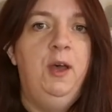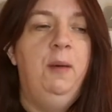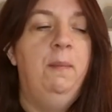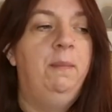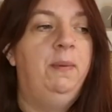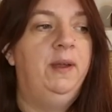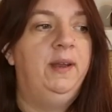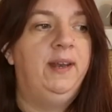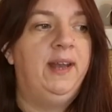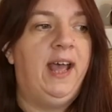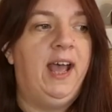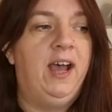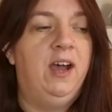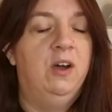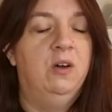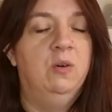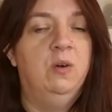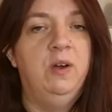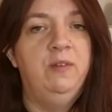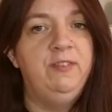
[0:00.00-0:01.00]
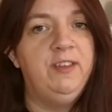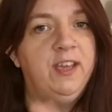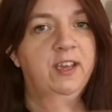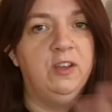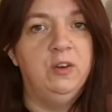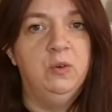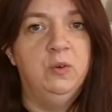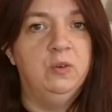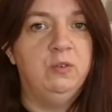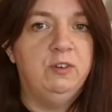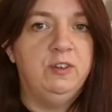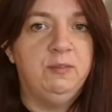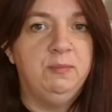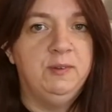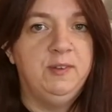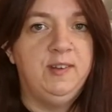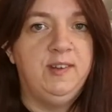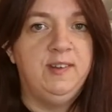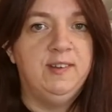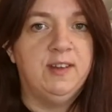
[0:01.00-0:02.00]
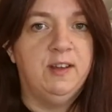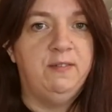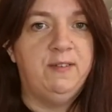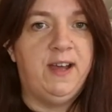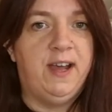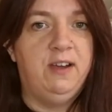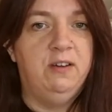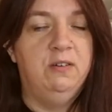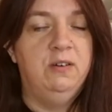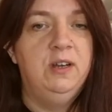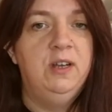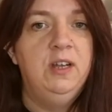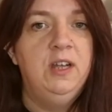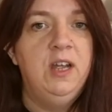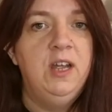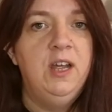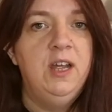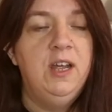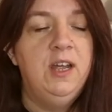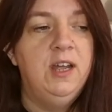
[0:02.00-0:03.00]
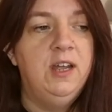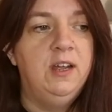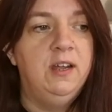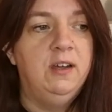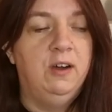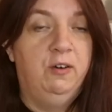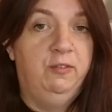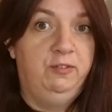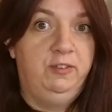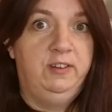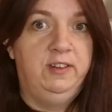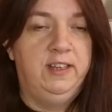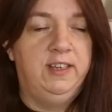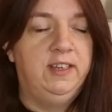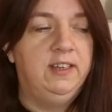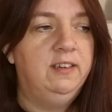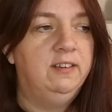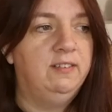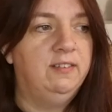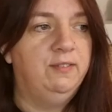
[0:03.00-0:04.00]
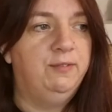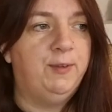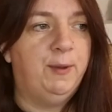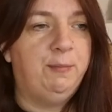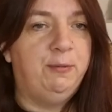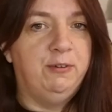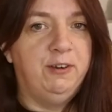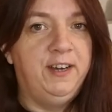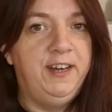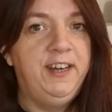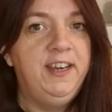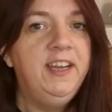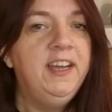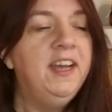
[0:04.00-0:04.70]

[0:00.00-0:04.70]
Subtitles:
but now I've taken all the Christmassy stuff out, obviously, because it's February.